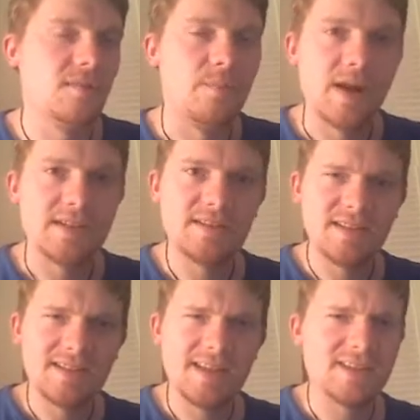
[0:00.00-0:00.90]
but
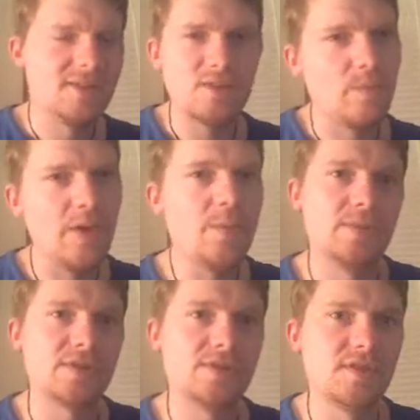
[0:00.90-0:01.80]
that's not the
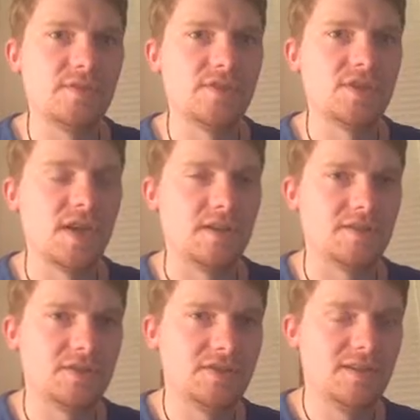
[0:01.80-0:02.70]
purpose of the
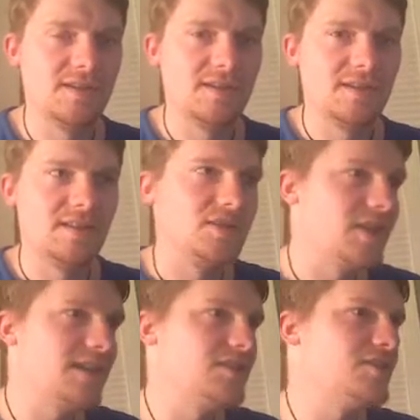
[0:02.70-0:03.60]
challenge. The
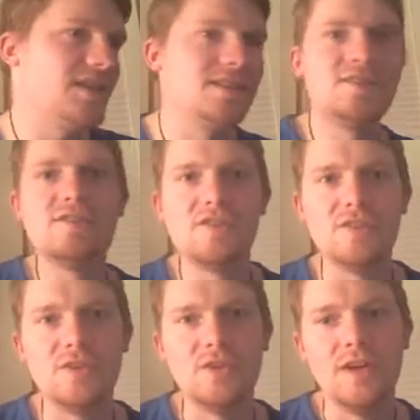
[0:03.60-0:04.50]
challenge is
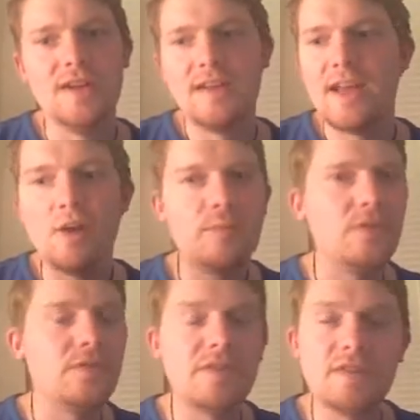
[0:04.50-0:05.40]
to help you
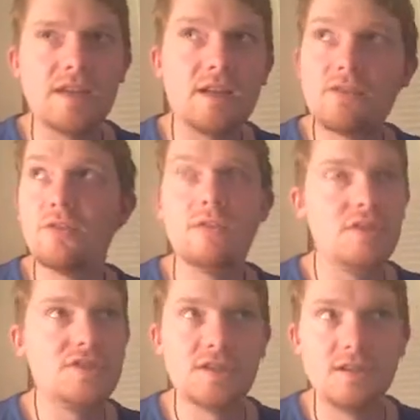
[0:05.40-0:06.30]
think through it
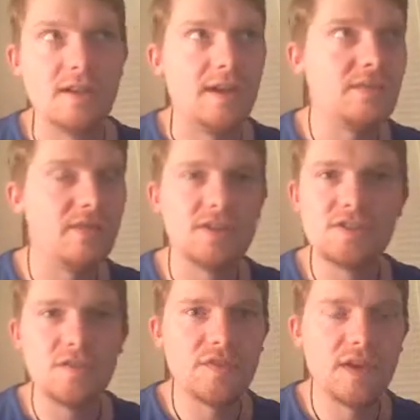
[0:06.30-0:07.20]
logically,
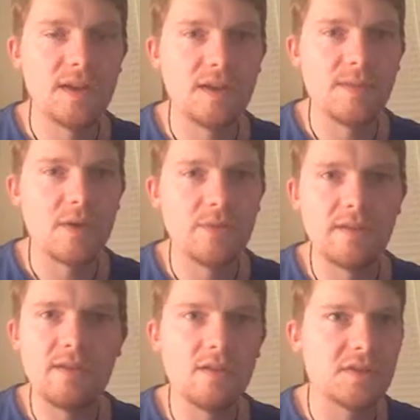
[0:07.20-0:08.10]
philosophically, about whether
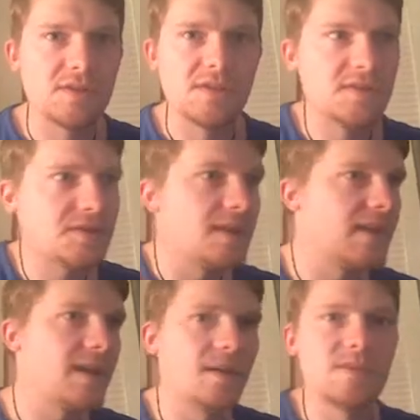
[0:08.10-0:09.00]
God exists, and
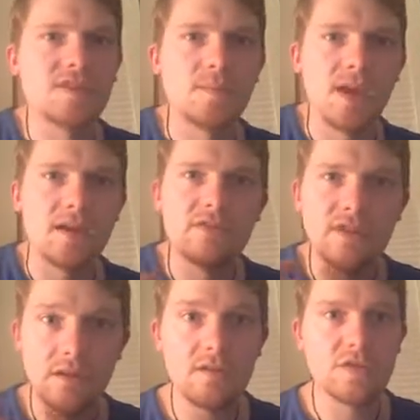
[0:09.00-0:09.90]
then come to some kind of
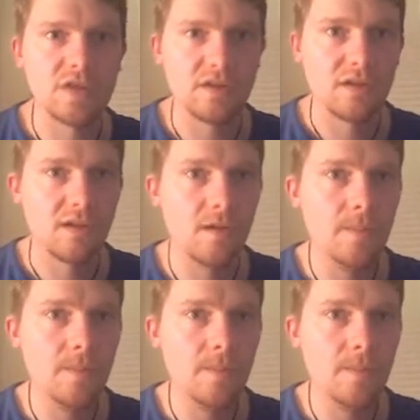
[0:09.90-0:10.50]
conclusion.